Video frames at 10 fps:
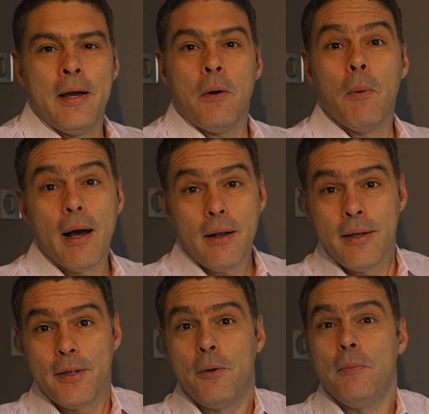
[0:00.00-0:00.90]

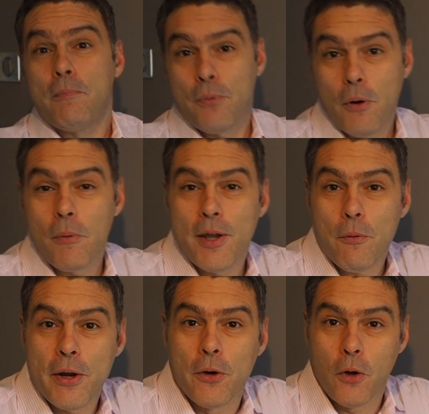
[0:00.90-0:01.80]
Well, you probably
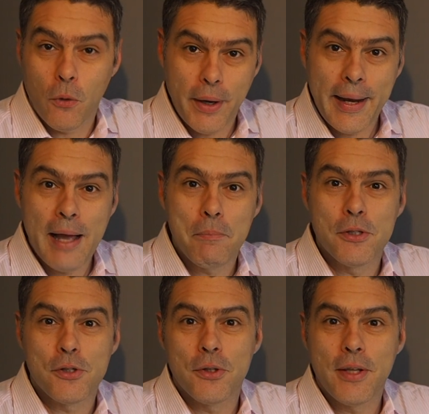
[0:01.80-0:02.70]
recall what
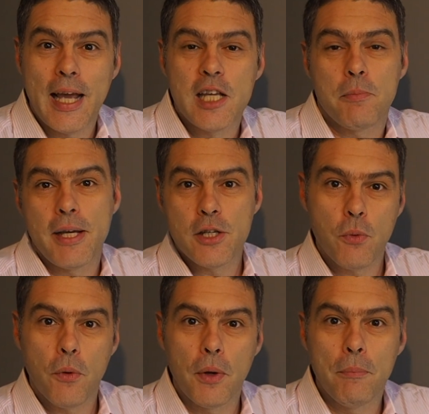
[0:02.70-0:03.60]
happened to the nice
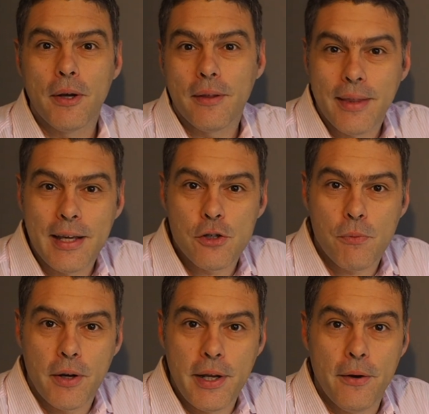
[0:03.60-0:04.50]
place where we built things
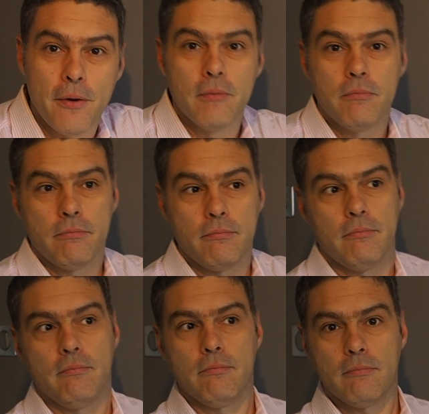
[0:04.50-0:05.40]
around here.
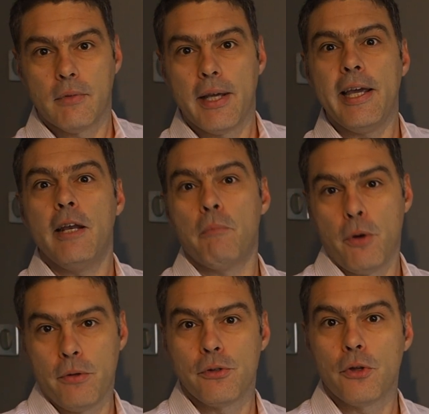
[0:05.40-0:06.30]
It
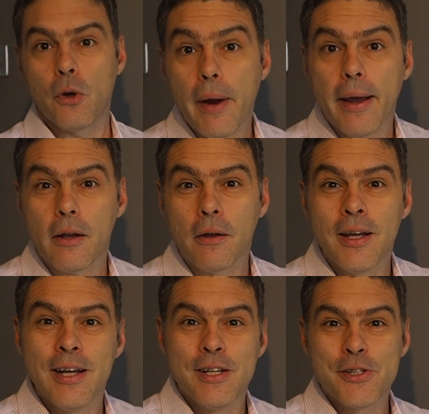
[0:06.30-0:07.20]
burned to the ground.
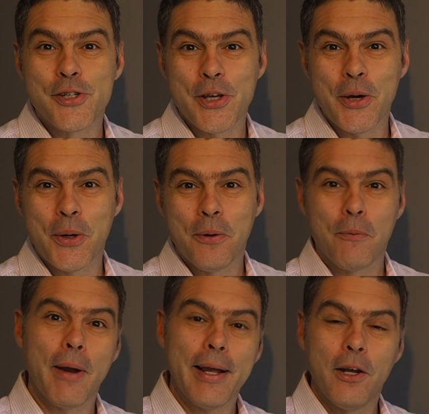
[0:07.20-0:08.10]
So
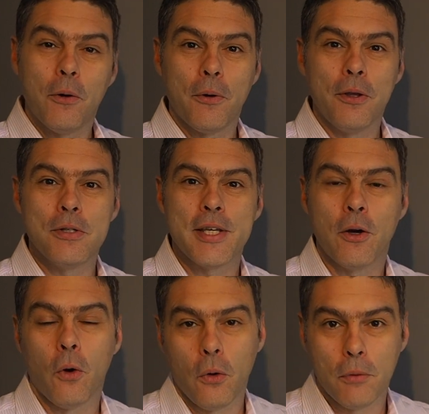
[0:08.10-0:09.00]
right now we're
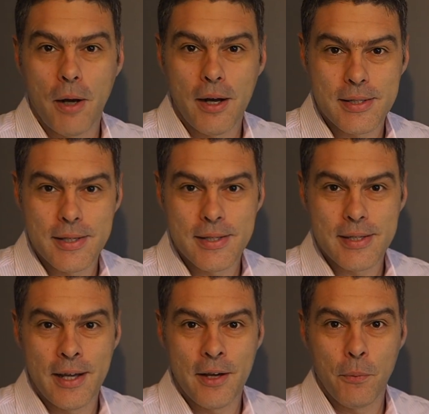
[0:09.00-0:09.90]
using old
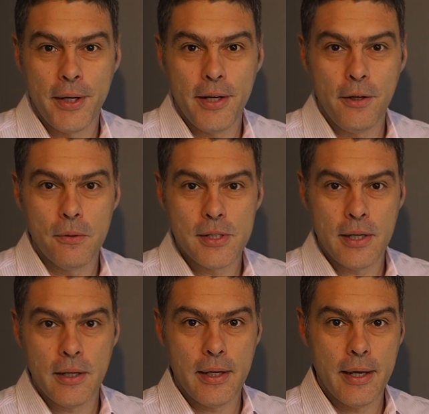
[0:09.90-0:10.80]
boxes. We did
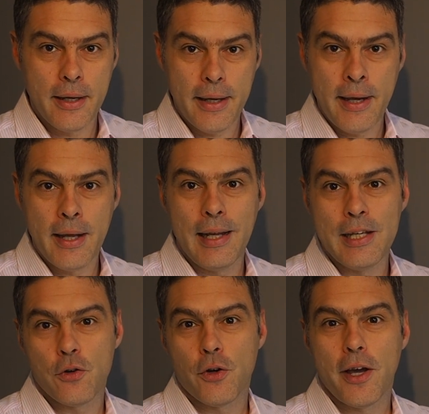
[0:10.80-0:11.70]
using a
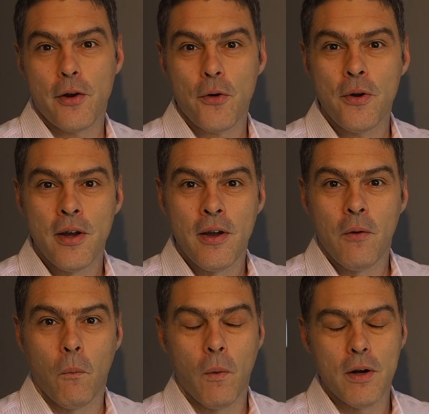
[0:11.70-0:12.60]
laser cutter.
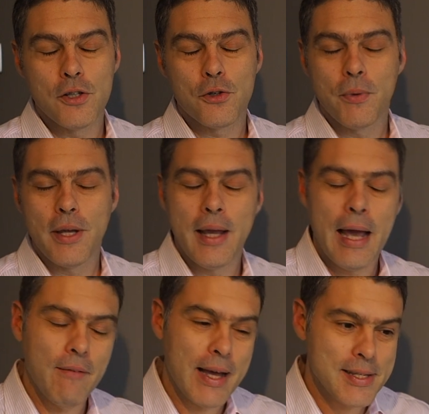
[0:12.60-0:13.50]
Once we
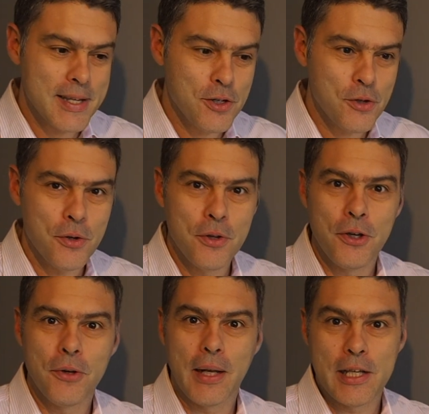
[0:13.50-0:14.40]
have access to a
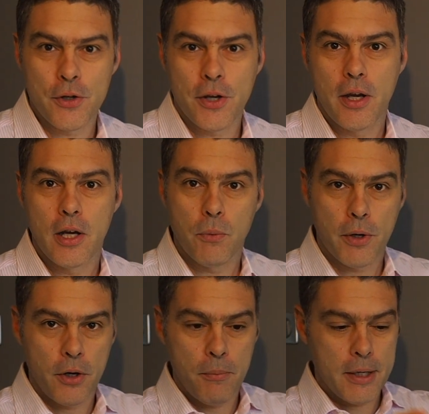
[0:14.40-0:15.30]
new laser cut,
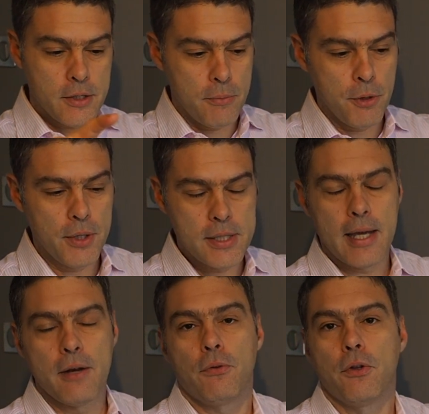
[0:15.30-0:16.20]
we're going to make some new
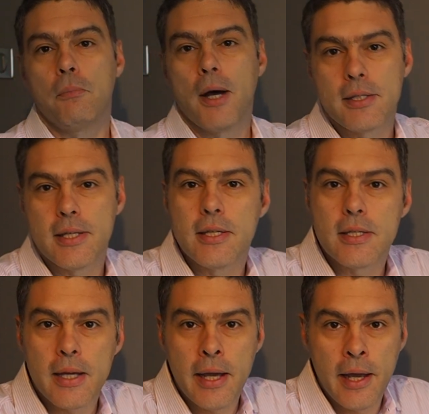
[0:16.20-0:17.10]
design for the
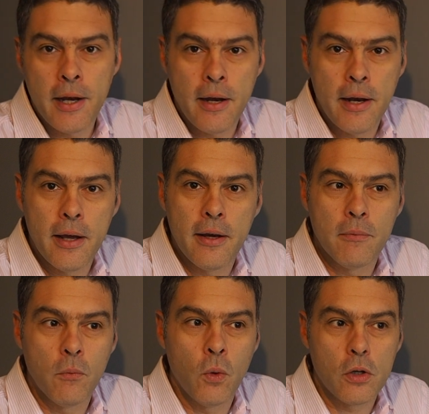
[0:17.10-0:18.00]
boxes and
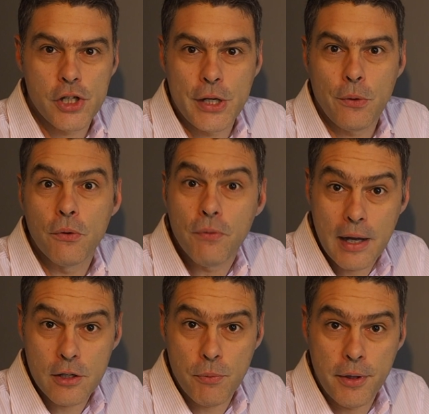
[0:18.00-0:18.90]
we'll share the
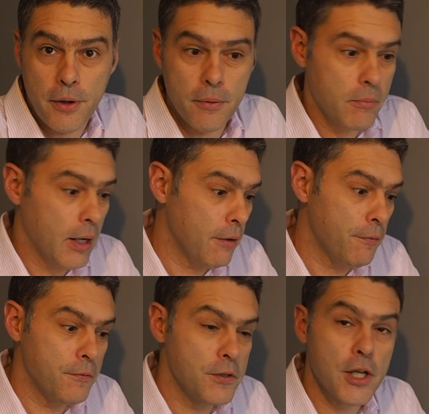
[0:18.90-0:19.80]
files with you. If
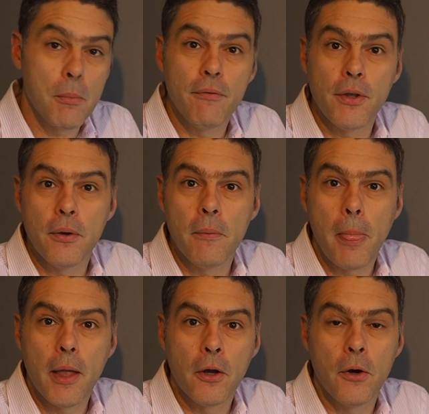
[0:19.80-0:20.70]
some of
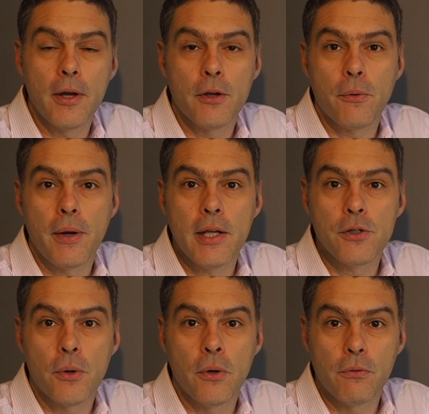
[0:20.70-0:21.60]
you go and create
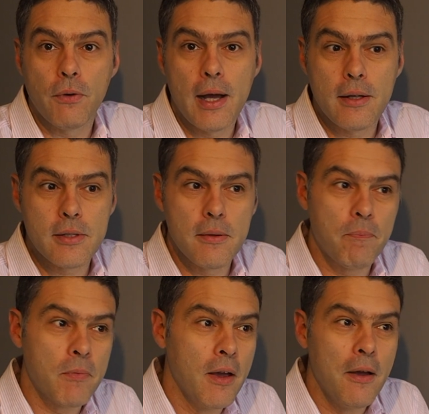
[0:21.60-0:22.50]
your own
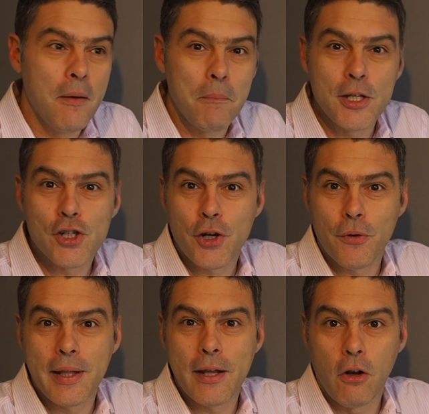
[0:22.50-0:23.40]
files, please
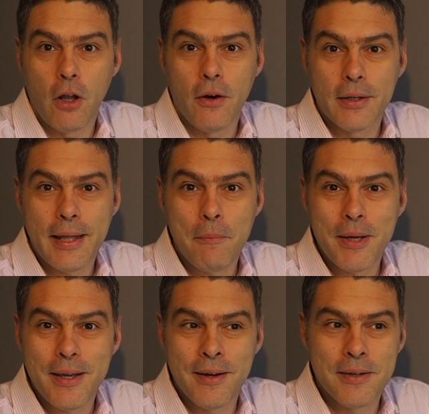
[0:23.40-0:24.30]
share that along. That
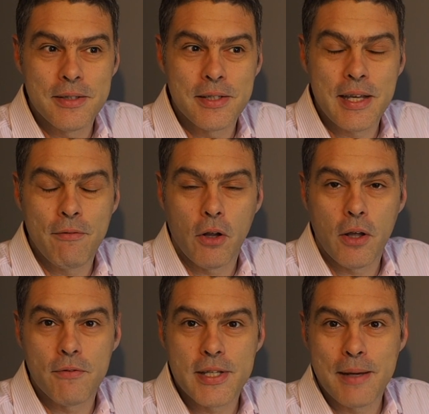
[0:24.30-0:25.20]
may save a
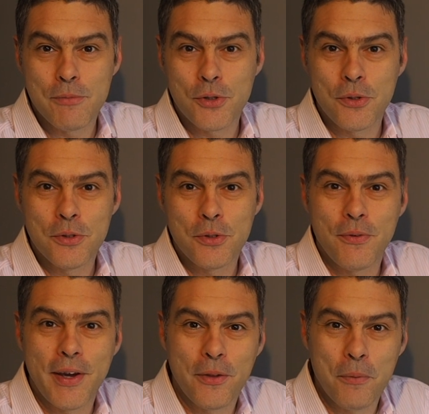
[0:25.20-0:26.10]
lot of time to
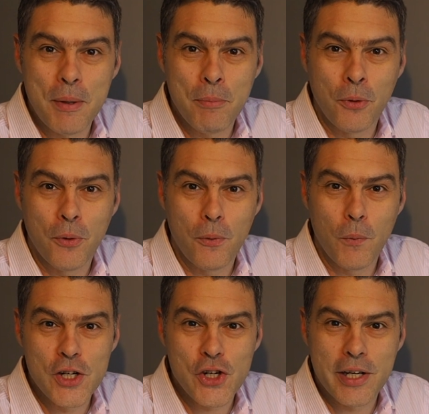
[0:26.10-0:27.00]
the other people who are
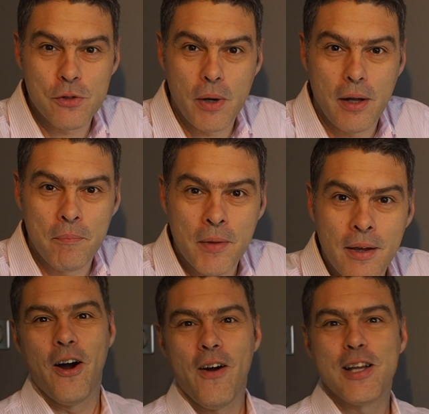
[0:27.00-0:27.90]
watching as well.
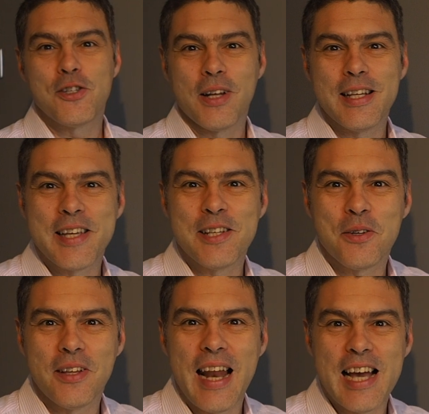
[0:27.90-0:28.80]
Alright, so let's get to
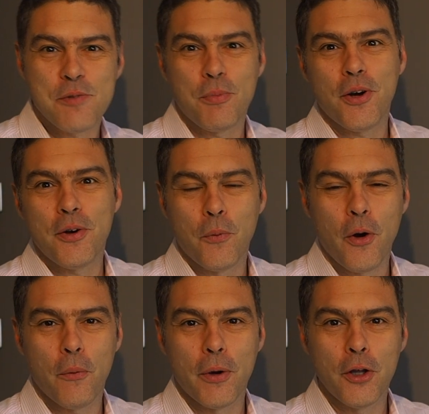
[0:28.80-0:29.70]
the last part
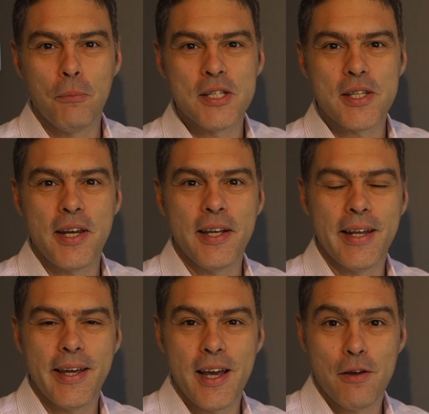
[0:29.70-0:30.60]
where we're going to be sending
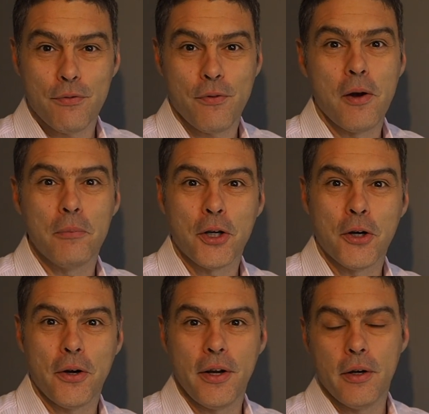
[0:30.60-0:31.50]
data from the
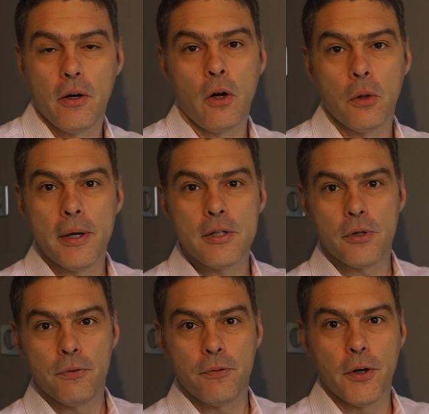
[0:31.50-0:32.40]
card all the way
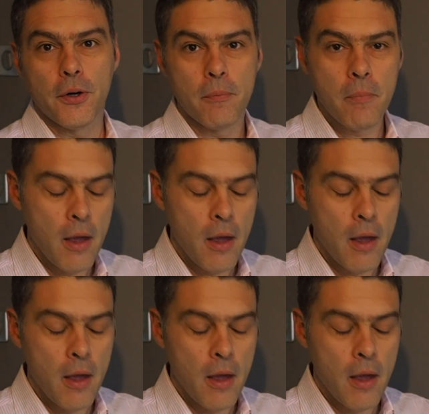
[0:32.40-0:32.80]
to your phone.